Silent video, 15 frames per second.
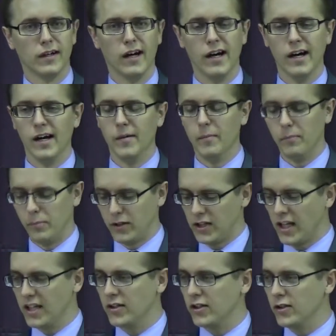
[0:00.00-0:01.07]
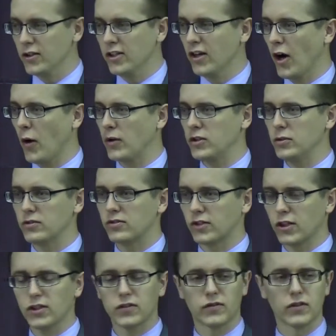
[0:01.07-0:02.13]
Uh, but any, you can go and you
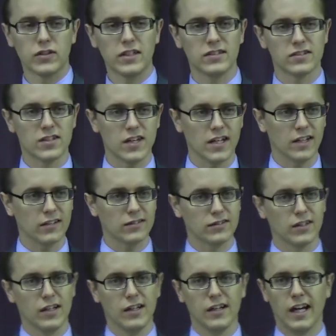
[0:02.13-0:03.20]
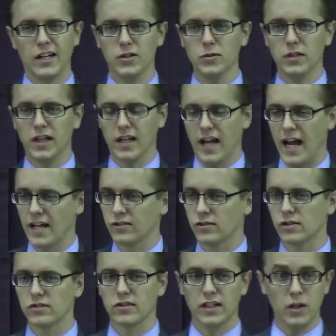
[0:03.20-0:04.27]
search for these things and you get
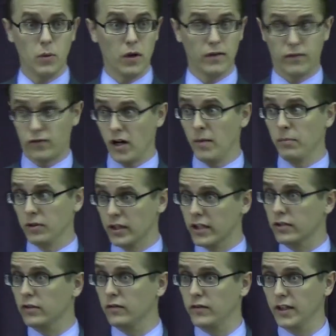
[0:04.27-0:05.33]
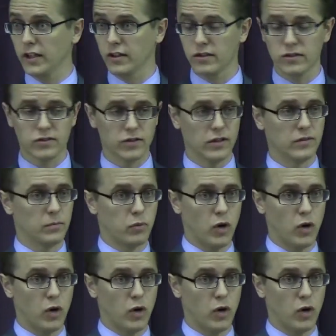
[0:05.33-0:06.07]
answers anywhere from political figures,